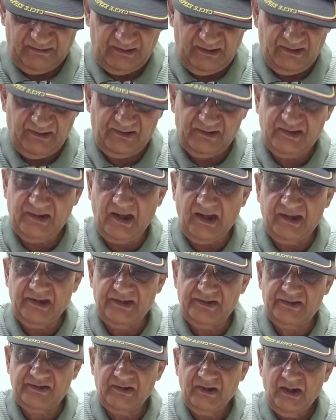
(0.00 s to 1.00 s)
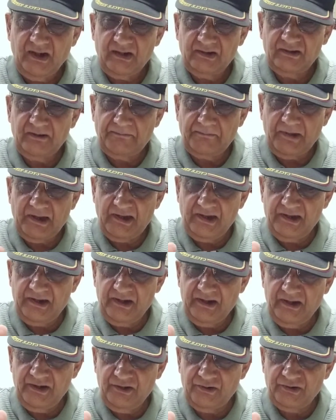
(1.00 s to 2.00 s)
in size, the
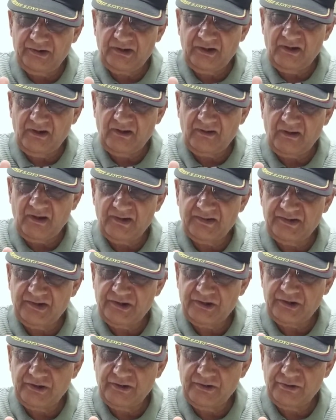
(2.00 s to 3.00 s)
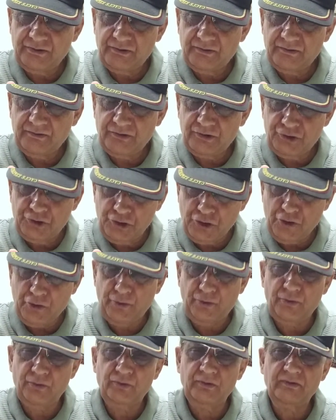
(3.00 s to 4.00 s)
periurethral transition
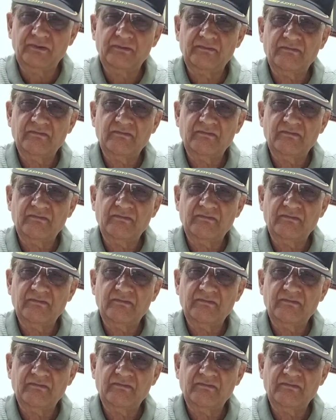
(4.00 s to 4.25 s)
zone